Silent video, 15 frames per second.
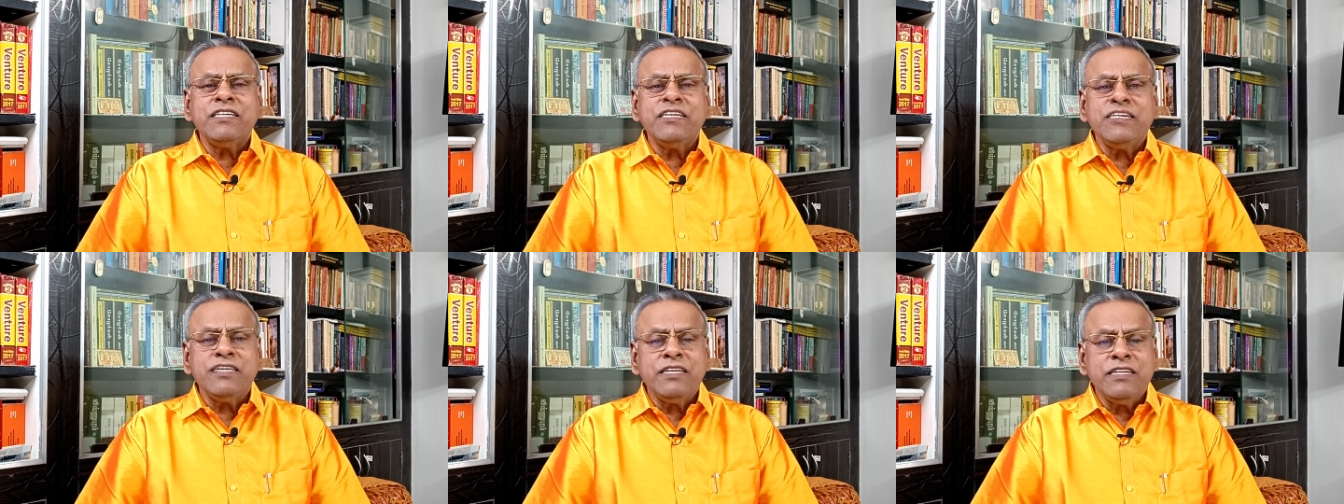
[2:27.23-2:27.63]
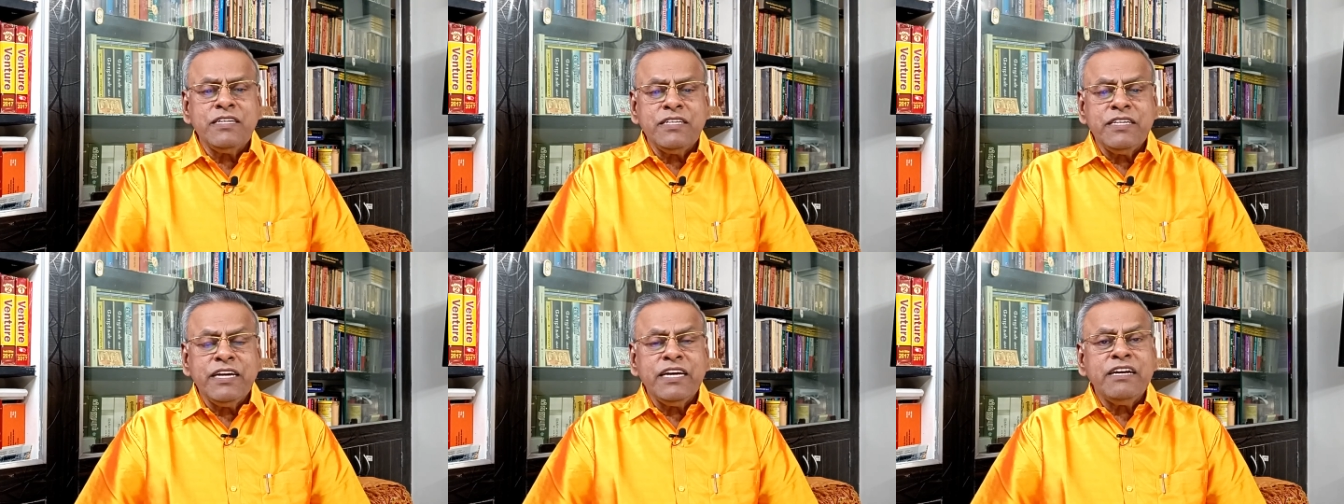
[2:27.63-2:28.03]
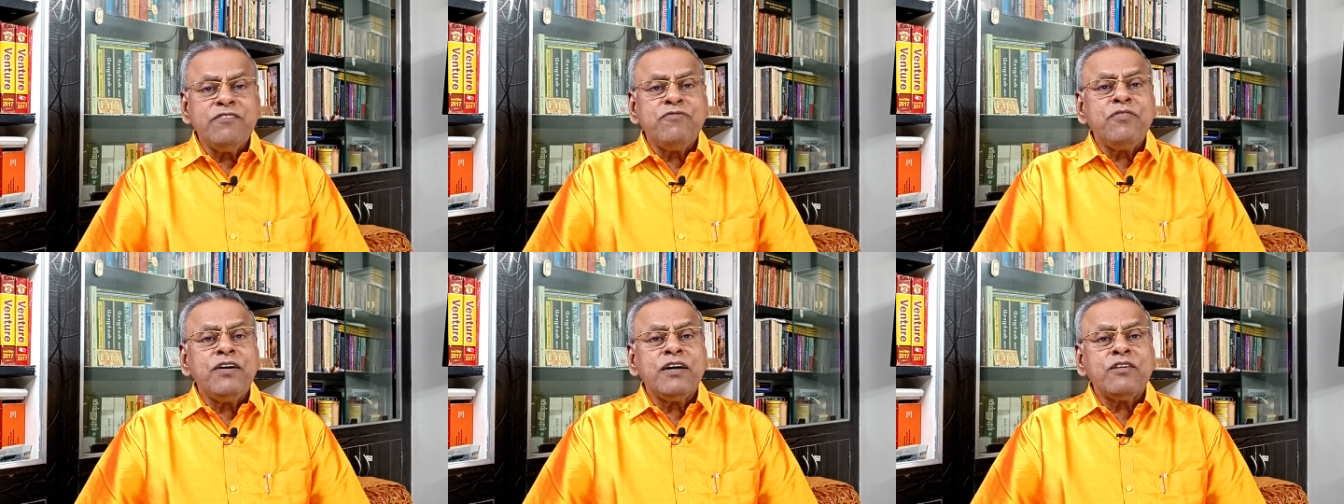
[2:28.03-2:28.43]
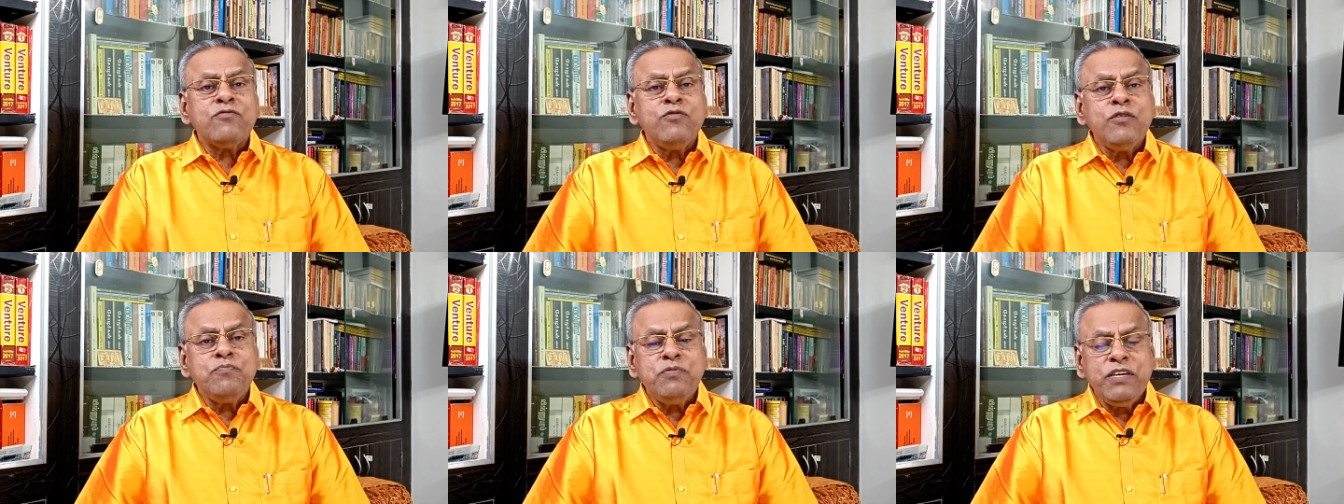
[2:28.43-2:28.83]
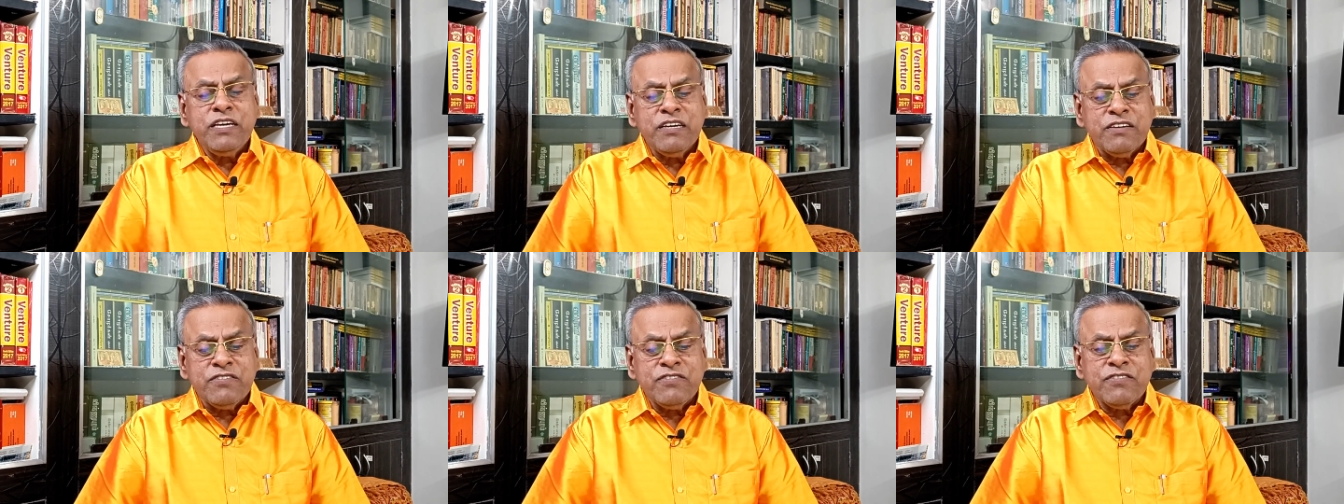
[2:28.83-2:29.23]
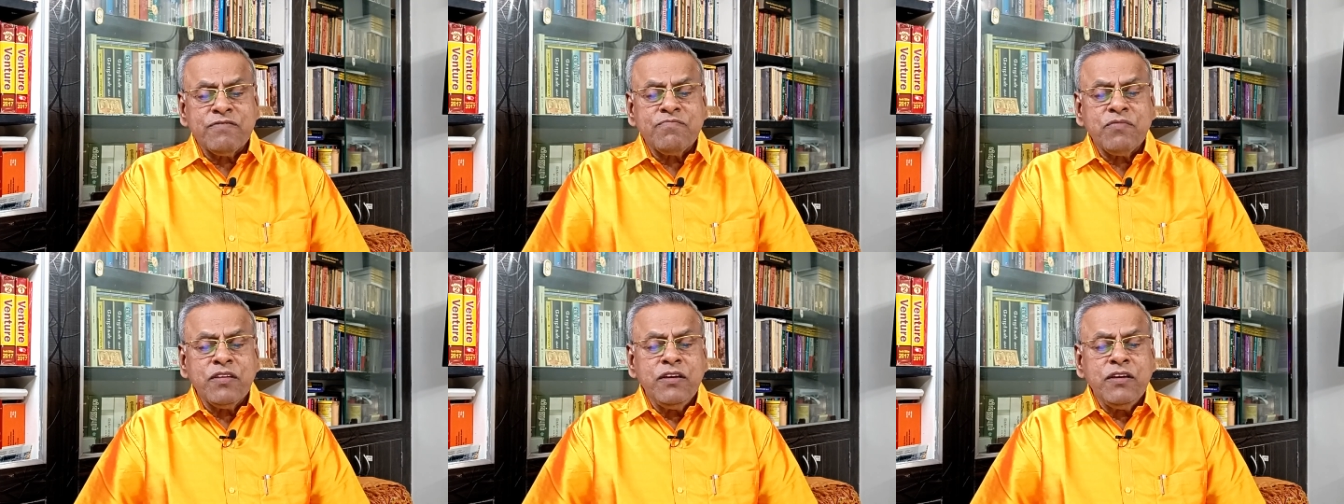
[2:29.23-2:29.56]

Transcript: the JFR OPS